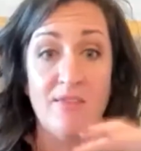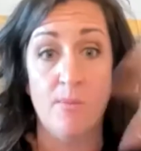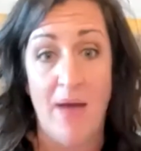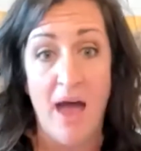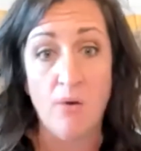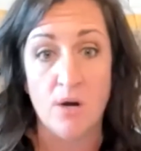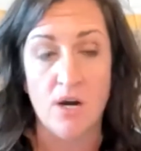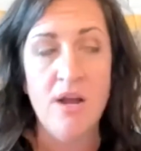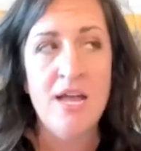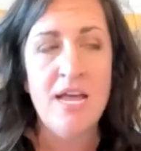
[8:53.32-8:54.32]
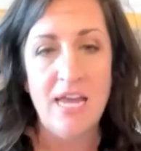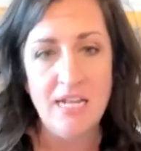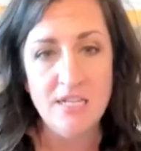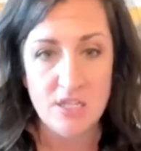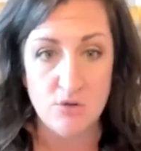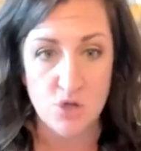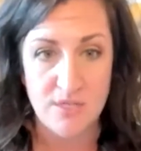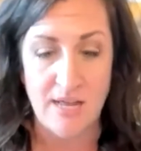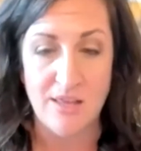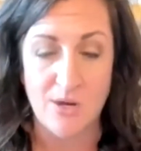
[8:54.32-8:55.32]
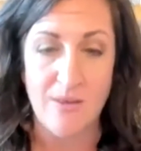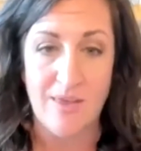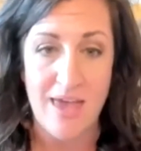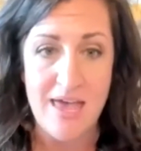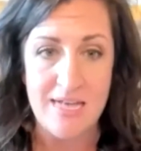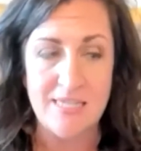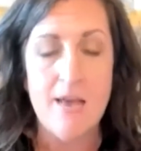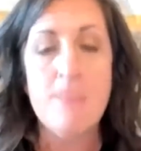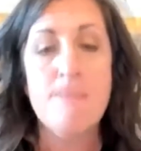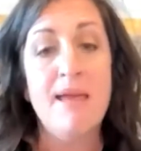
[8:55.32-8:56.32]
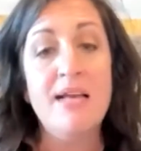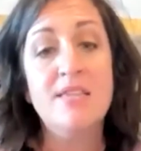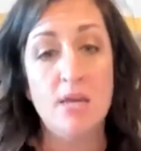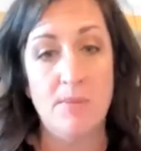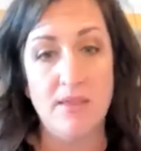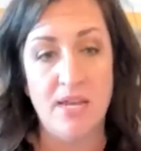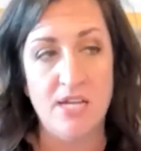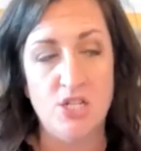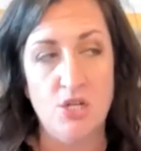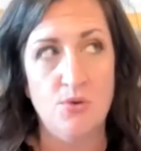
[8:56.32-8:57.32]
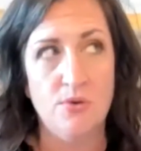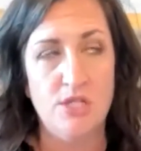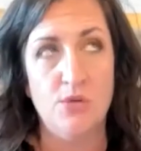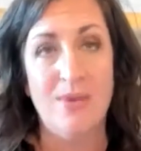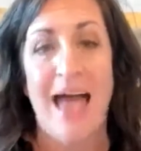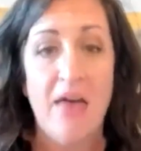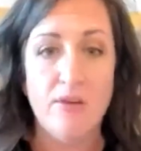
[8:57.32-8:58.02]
the power in social selling really is the ability to gather